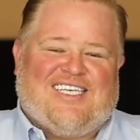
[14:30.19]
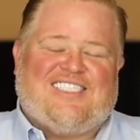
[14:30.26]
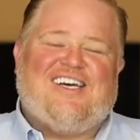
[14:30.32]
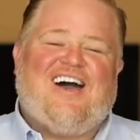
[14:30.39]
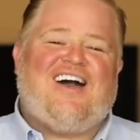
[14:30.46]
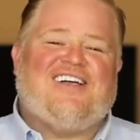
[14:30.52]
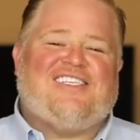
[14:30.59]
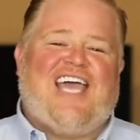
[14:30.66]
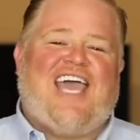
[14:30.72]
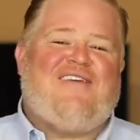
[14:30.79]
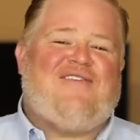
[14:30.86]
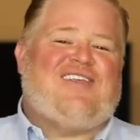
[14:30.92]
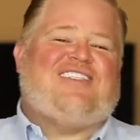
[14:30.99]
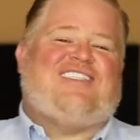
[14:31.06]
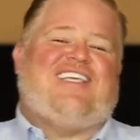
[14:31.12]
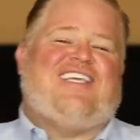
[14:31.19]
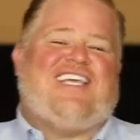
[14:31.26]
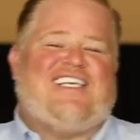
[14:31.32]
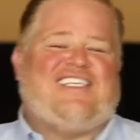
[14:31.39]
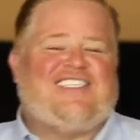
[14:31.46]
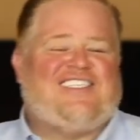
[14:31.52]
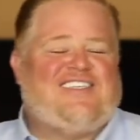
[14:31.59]
God gave us
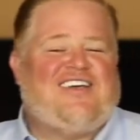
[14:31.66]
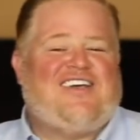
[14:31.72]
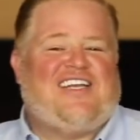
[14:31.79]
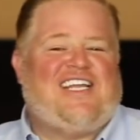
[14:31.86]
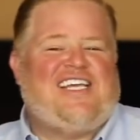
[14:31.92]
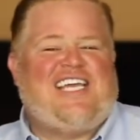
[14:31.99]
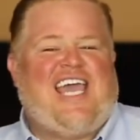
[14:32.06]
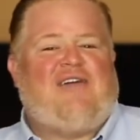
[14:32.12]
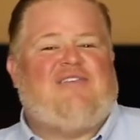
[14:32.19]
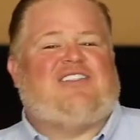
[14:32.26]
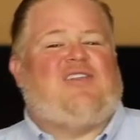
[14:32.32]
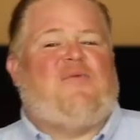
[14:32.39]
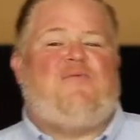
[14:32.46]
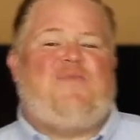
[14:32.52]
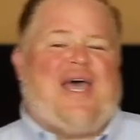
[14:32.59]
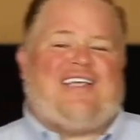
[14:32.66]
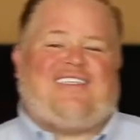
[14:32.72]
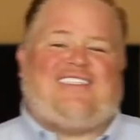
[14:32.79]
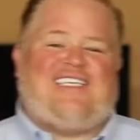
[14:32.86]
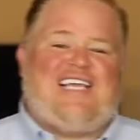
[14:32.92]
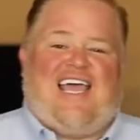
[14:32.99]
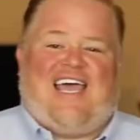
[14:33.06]
his son. He gave us the
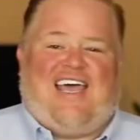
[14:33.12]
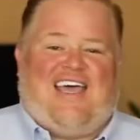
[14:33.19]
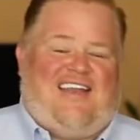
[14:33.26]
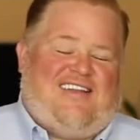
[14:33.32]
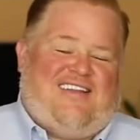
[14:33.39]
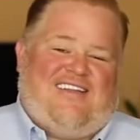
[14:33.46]
best he had.